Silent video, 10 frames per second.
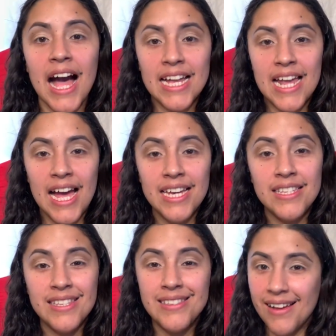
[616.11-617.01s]
And I
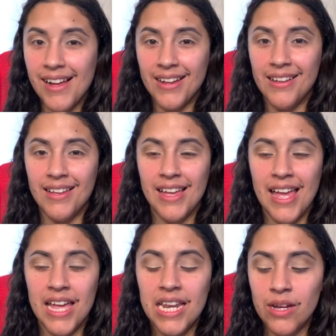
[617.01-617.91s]
suck
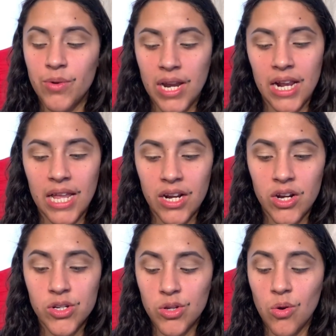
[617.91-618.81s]
at liquid
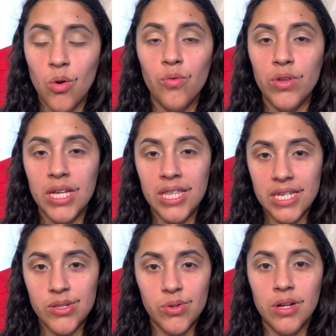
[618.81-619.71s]
eyeliner, so hopefully
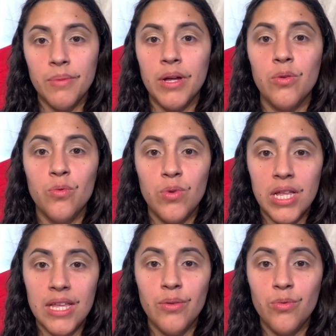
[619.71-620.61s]
this will come out
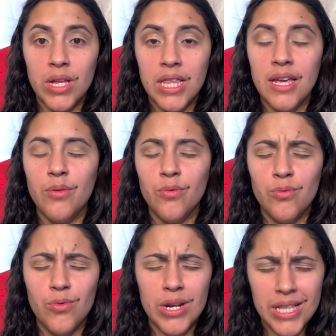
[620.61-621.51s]
really, really,
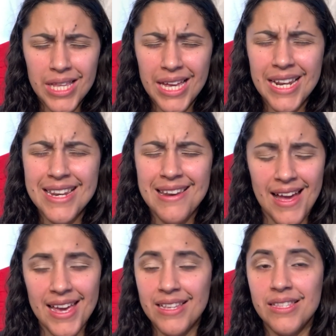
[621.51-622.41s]
really
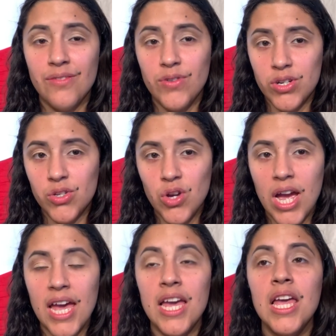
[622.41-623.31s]
nice the first
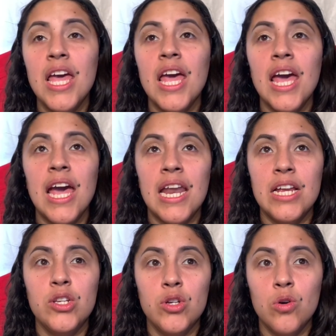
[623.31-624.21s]
try. And
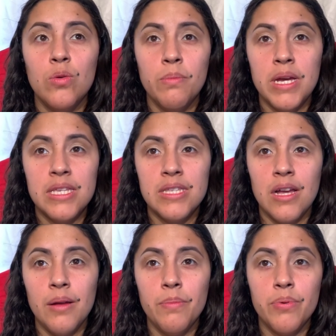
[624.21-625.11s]
I don't mess
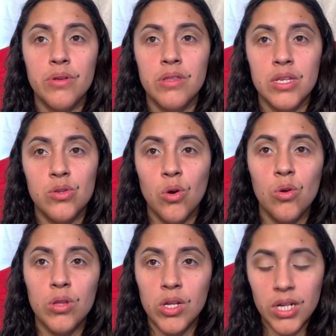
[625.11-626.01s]
up this
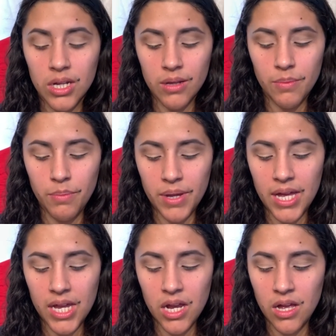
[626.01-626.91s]
whole look.
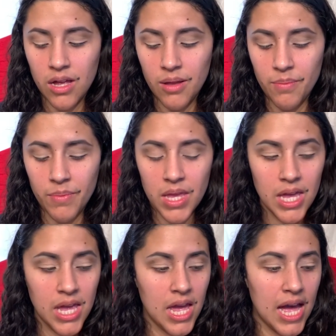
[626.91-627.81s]
But um,
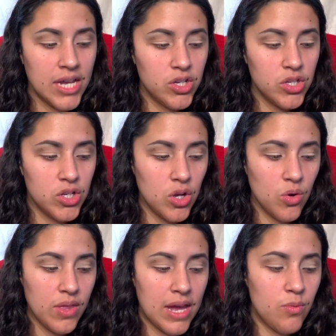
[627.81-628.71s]
I just
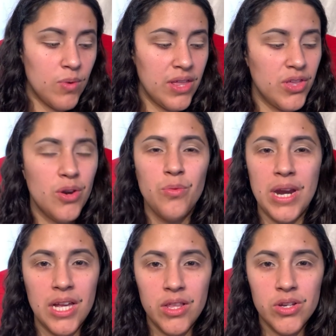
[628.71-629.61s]
know that with your
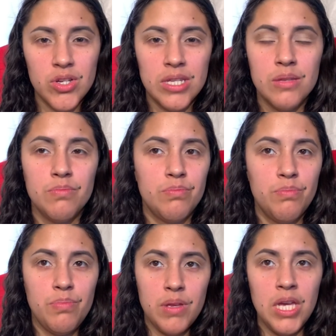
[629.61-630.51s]
regular, just
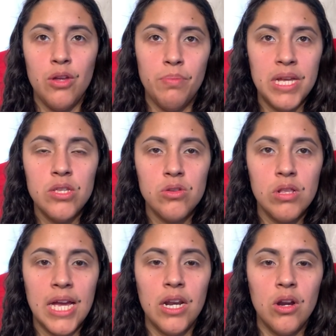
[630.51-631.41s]
either pencil
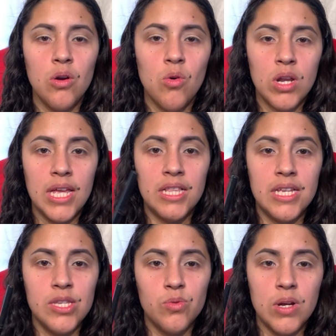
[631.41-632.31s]
liner or like
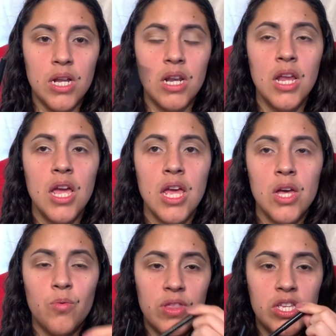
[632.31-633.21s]
this one,
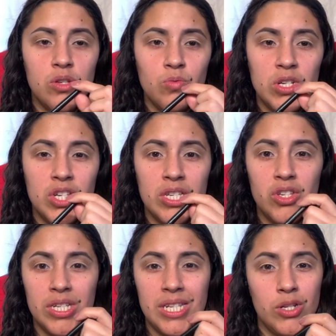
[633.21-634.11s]
with this, which is
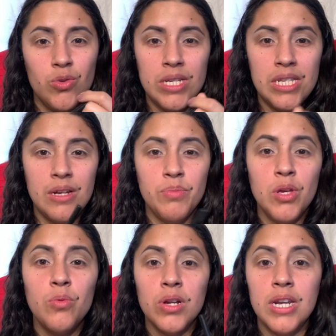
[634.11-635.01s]
just a twist up,
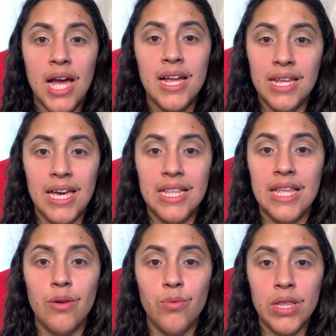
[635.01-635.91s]
you will not get
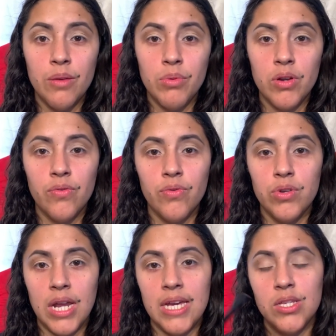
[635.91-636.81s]
that really beautiful,
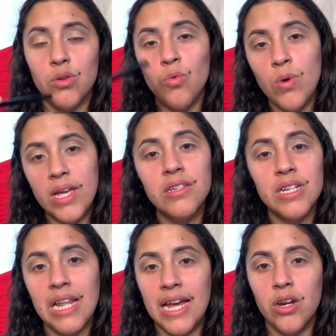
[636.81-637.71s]
nice winged
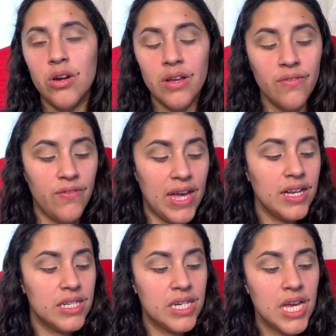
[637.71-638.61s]
liner
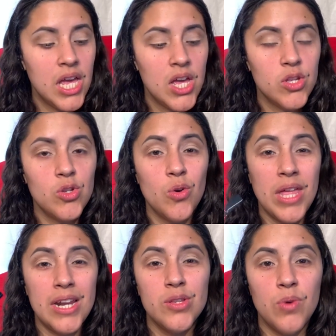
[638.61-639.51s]
effect. So
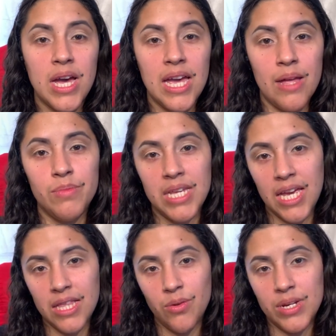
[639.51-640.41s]
that is why I'm
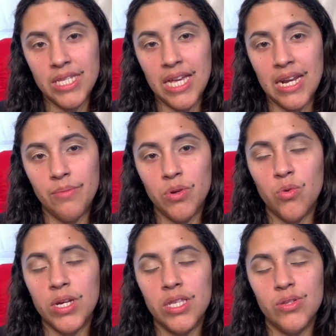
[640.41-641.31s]
taking the risk, and I'm
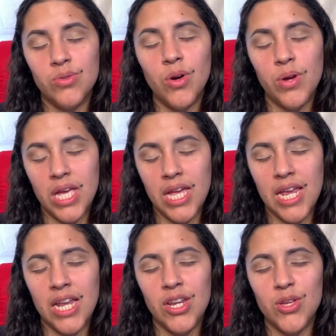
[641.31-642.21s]
going to go ahead
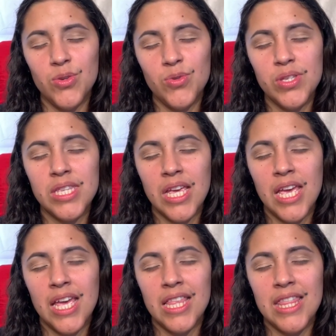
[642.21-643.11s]
and use
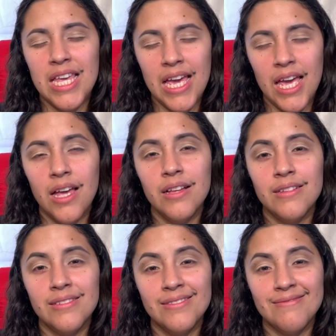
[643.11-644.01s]
the
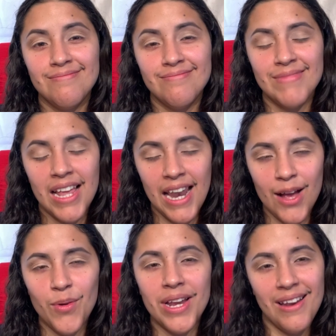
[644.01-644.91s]

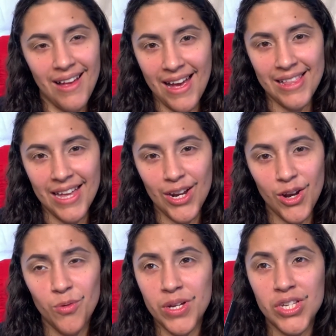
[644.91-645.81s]
liquid
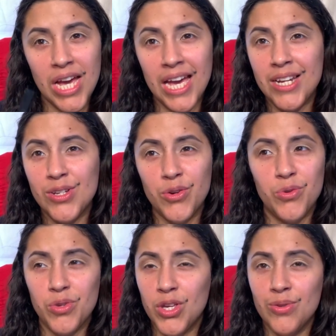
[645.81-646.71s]
eyeliner, which I
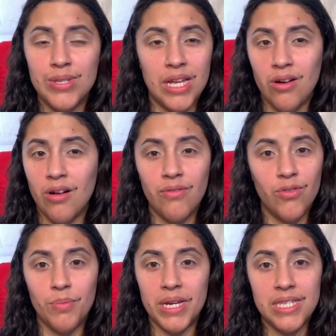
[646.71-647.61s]
don't use at all
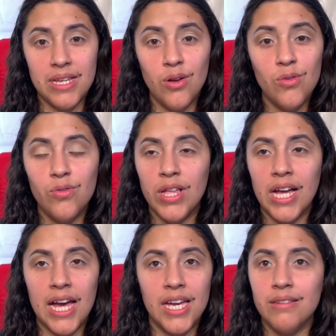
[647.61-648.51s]
for myself.
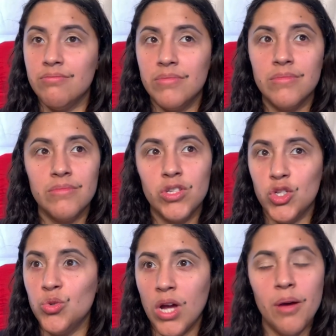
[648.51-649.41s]
Like, I
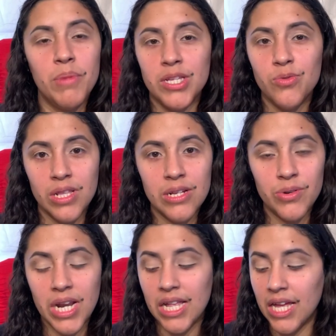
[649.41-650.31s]
do not mess with
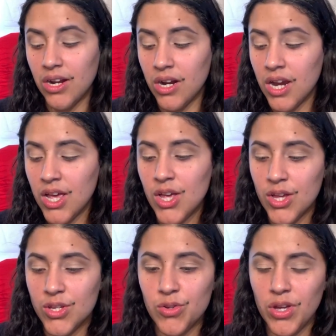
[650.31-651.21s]
liquid eyeliner.
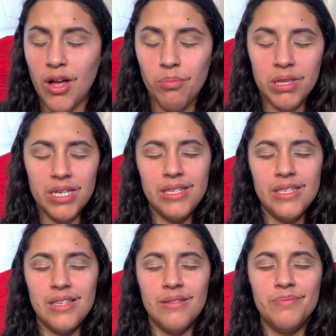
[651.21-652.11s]
So y'all,
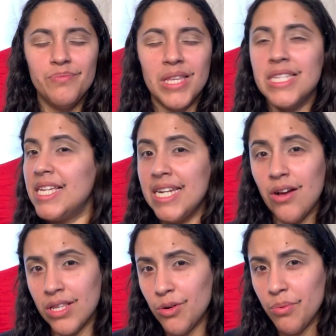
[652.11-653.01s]
please send
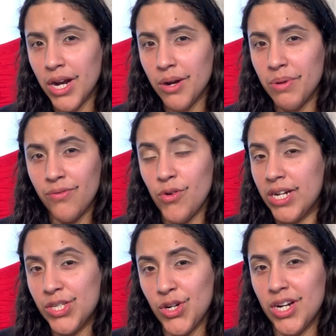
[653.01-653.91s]
out a little prayer before I
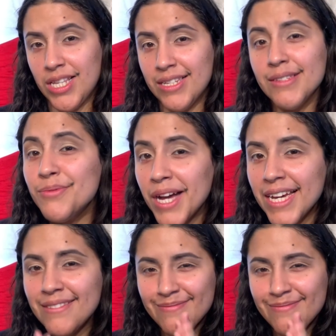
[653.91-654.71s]
start this, okay?